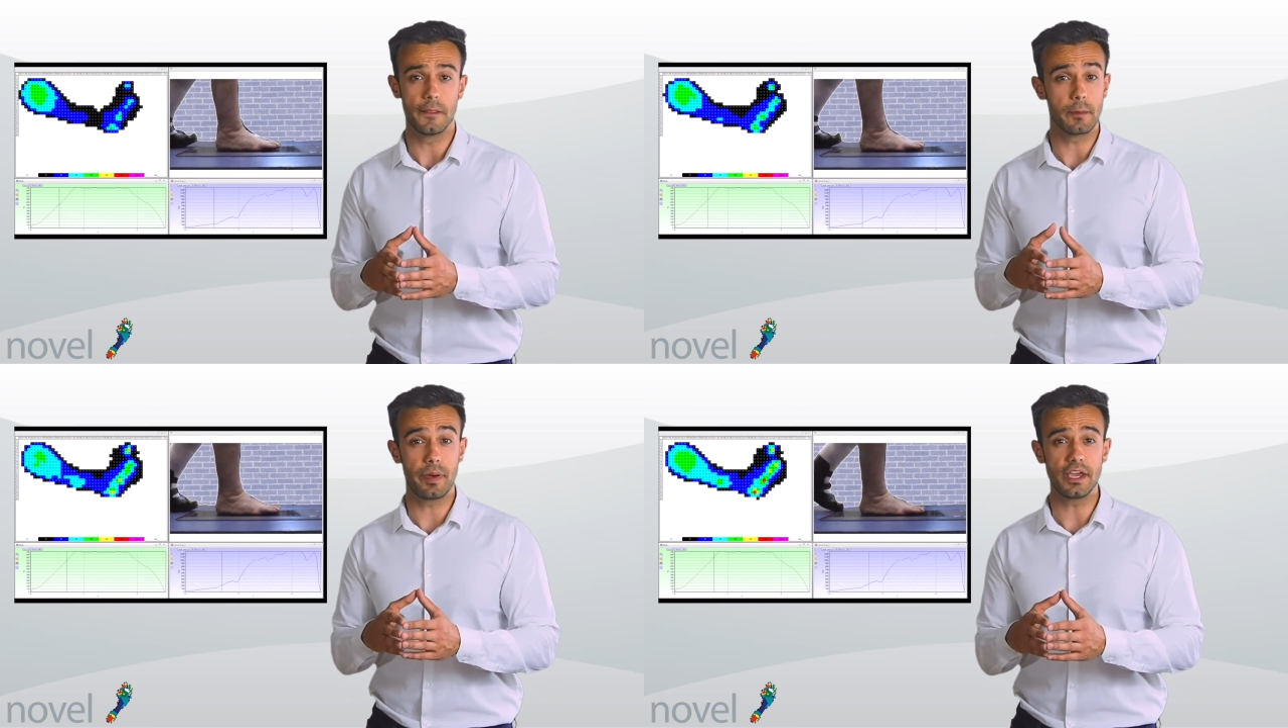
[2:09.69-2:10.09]

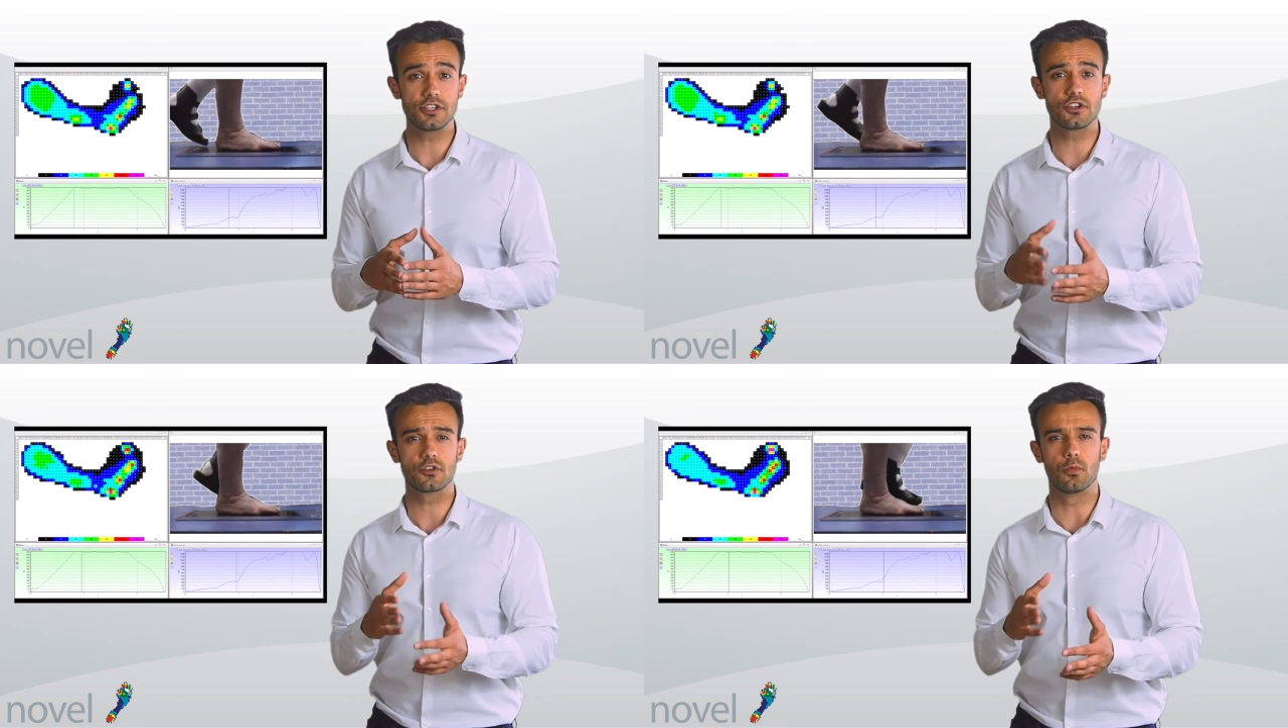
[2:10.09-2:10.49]
The
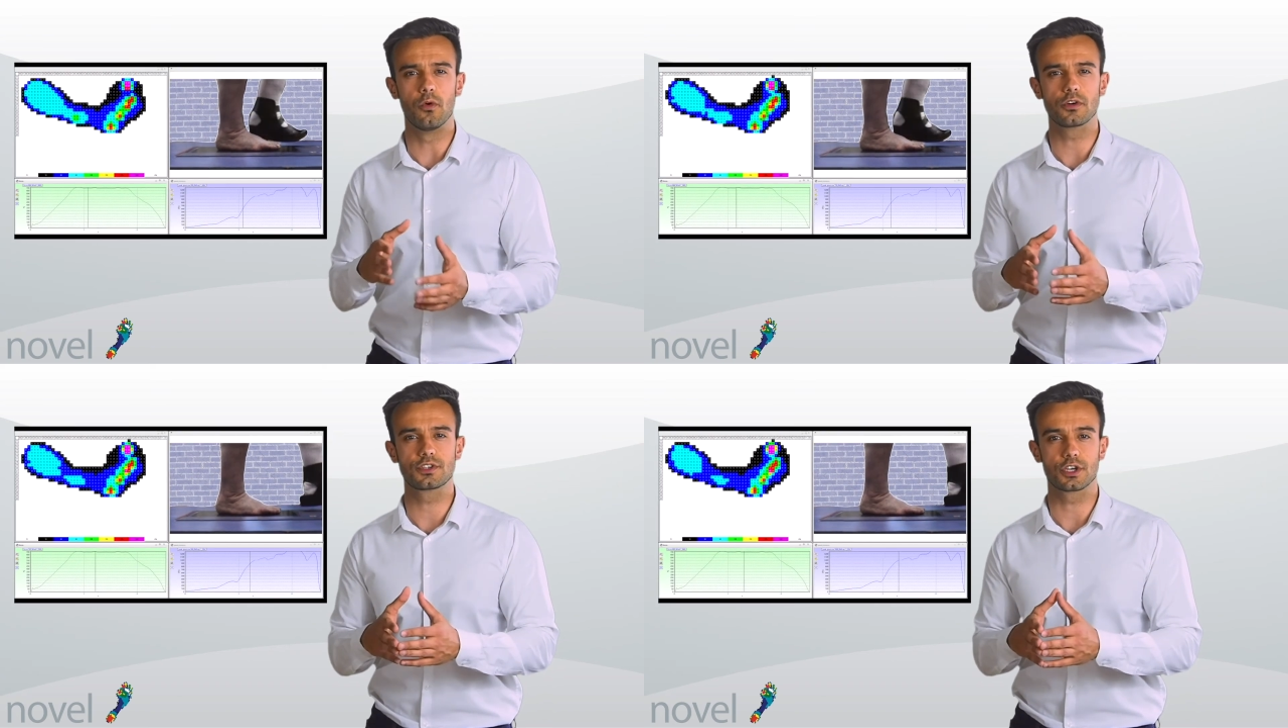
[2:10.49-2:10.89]
patient
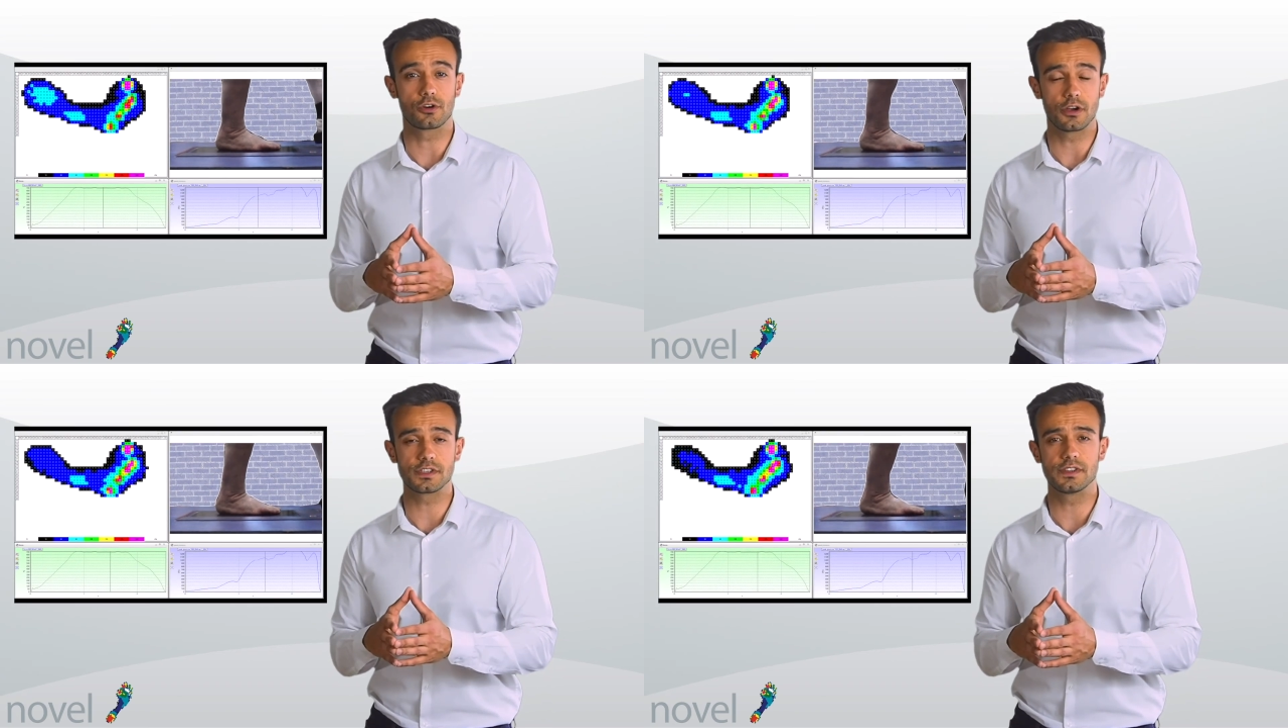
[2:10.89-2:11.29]
walks
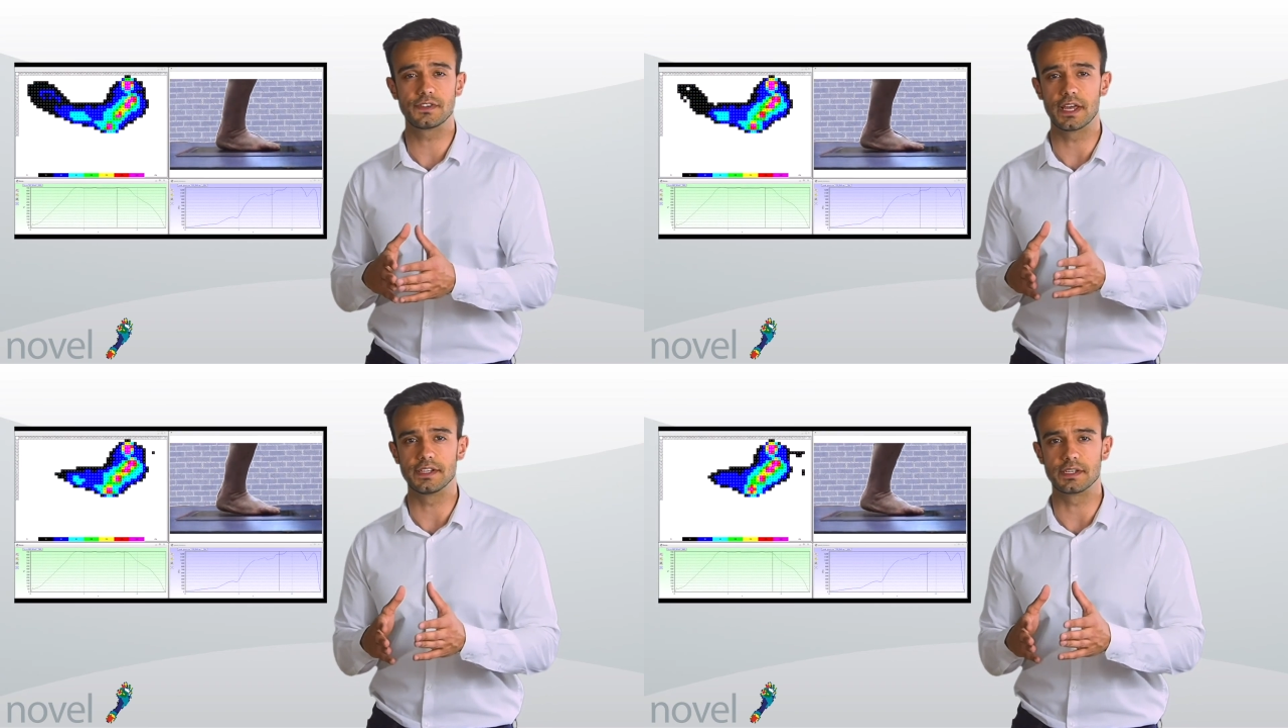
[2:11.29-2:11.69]
across the
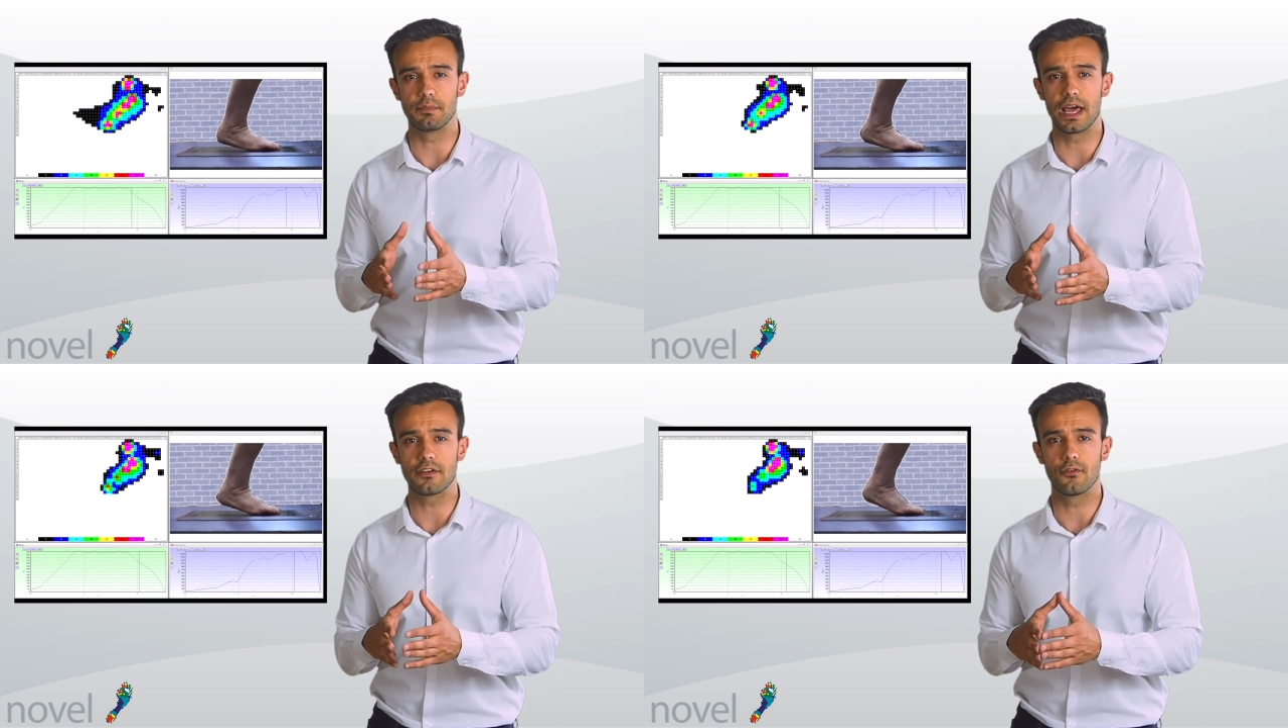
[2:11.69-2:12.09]
sensor
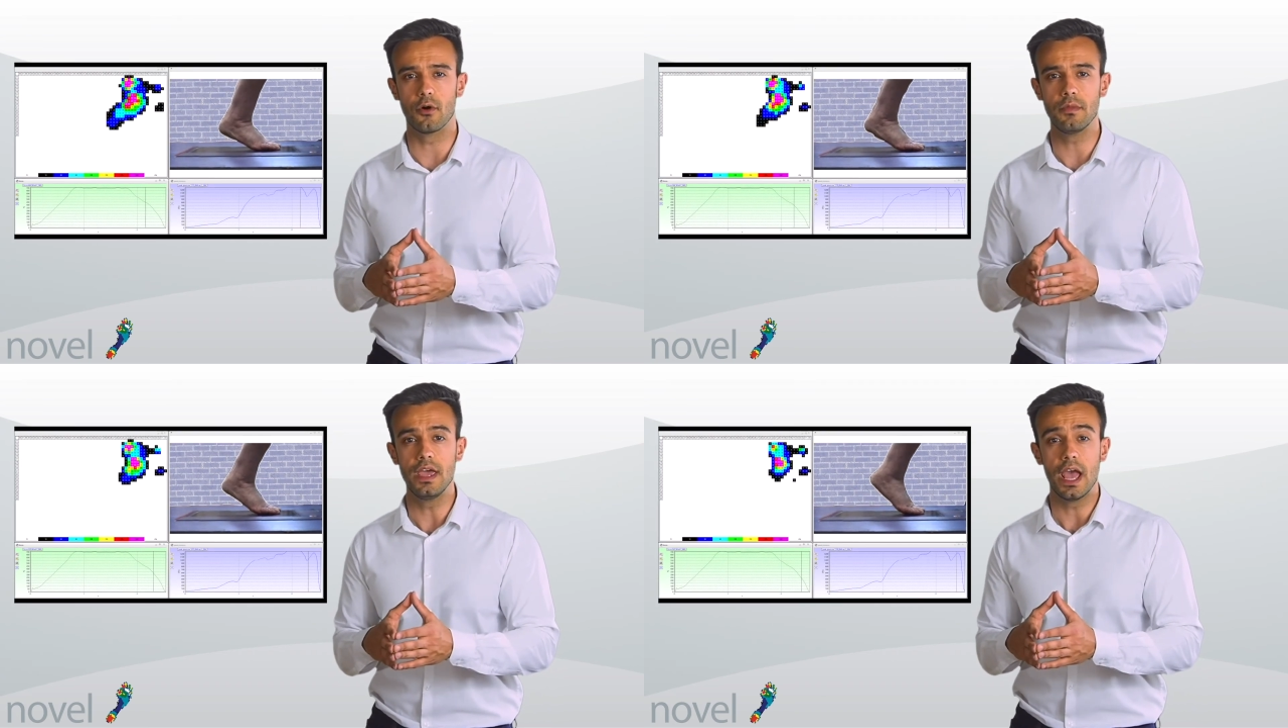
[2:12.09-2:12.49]
platform